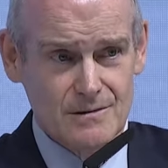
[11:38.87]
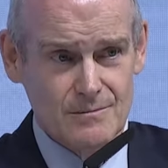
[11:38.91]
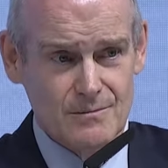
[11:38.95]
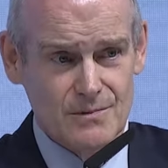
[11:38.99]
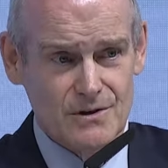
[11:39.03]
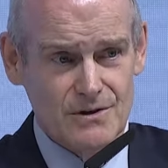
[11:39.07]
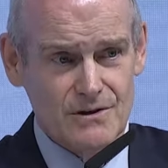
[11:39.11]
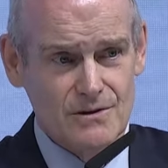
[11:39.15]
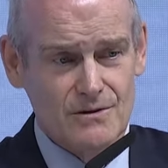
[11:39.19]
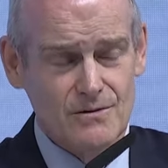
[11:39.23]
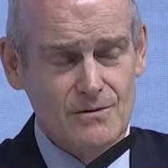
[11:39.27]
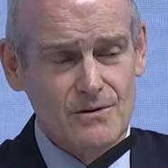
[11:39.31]

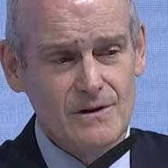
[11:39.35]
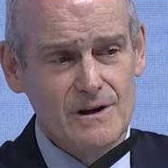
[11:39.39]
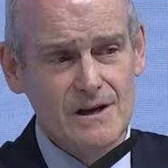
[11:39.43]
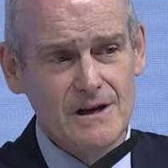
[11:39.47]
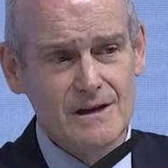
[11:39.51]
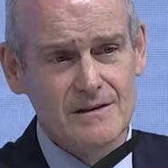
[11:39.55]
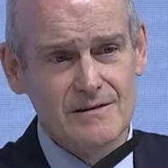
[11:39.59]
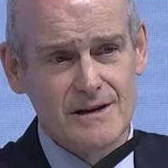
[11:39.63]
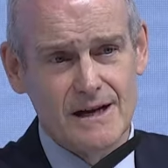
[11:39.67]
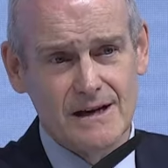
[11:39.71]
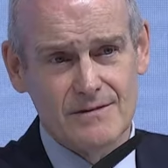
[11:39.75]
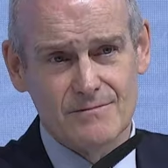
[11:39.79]
But you
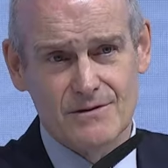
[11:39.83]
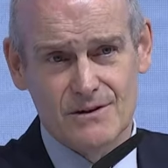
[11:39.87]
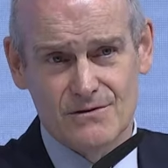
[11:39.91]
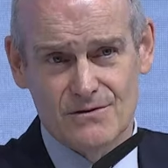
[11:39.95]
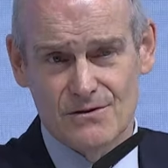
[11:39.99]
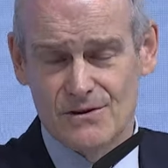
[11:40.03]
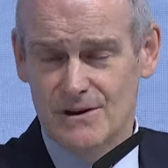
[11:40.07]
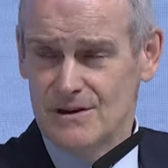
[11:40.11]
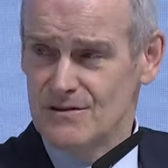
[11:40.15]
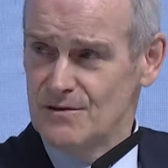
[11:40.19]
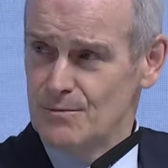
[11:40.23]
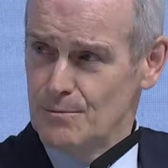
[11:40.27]
need to have the
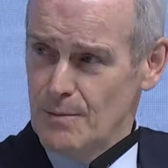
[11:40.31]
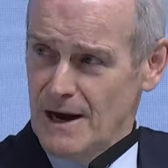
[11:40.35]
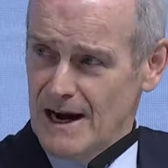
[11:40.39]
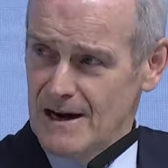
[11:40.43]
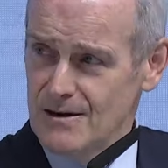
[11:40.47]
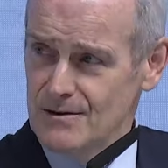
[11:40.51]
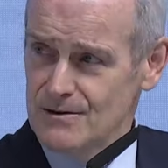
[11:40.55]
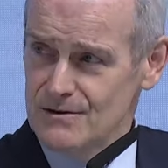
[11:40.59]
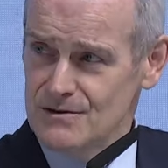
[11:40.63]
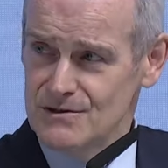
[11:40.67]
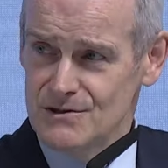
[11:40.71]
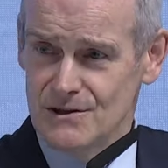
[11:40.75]

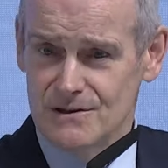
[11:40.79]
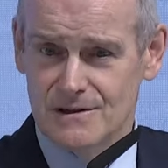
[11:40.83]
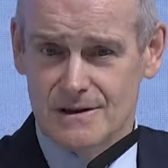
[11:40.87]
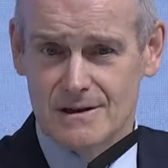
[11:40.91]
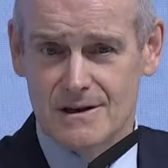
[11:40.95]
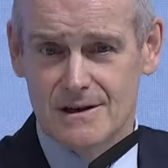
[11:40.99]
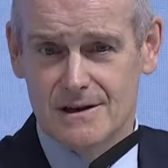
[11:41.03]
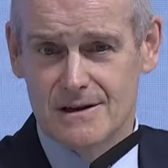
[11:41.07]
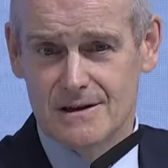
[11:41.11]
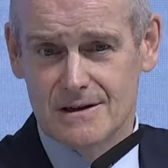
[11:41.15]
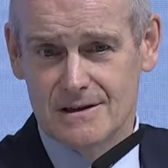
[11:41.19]
transparency